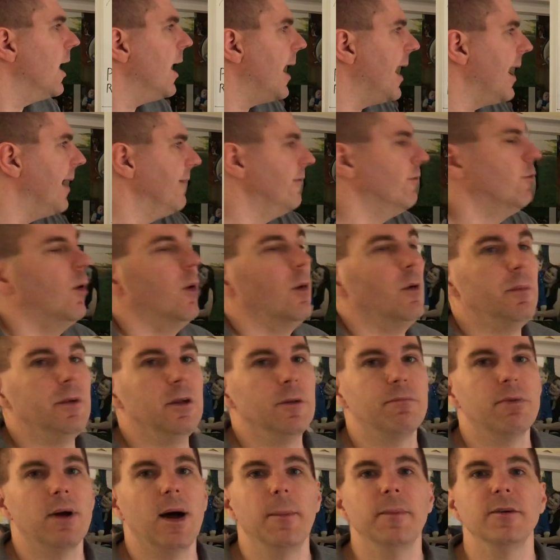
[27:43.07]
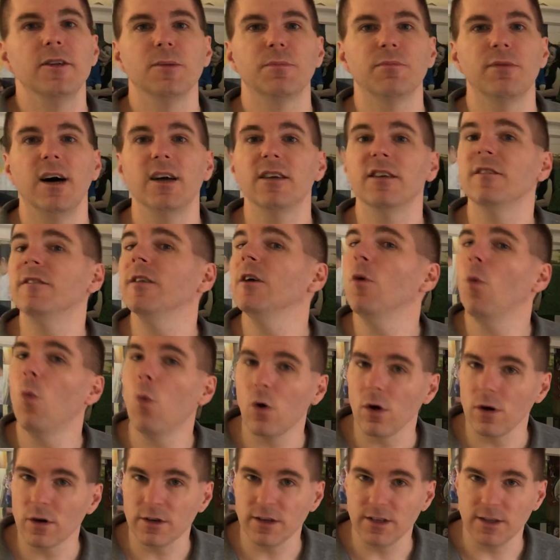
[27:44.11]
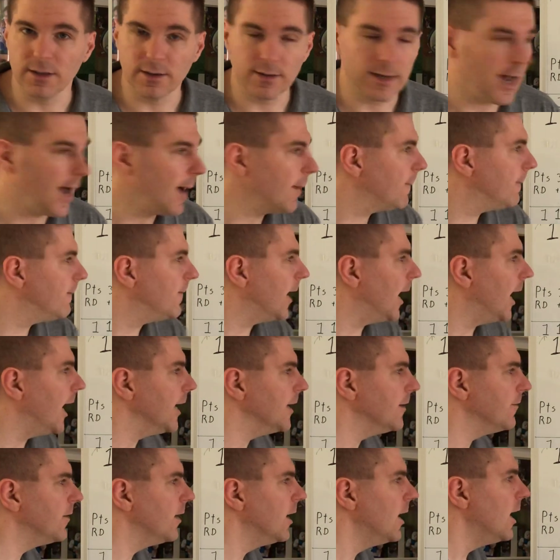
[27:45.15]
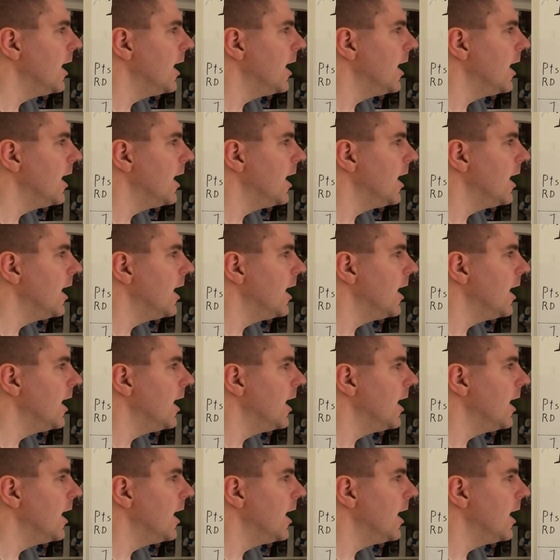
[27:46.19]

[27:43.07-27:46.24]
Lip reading: Everyone would be probably surprised if they weren't in the top 5.